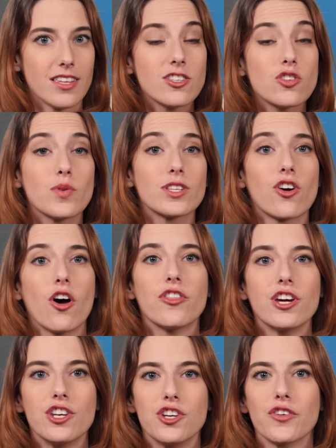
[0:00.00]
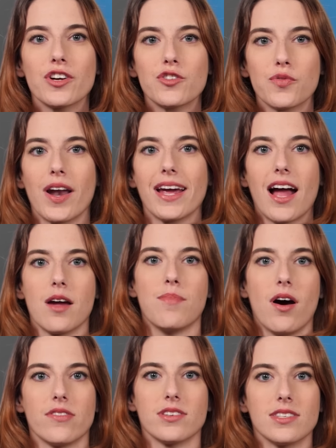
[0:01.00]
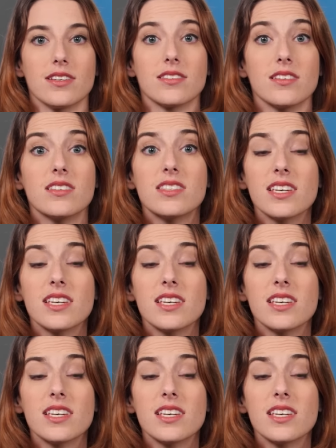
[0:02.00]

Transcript: This is what's called the endurance running hypothesis. It's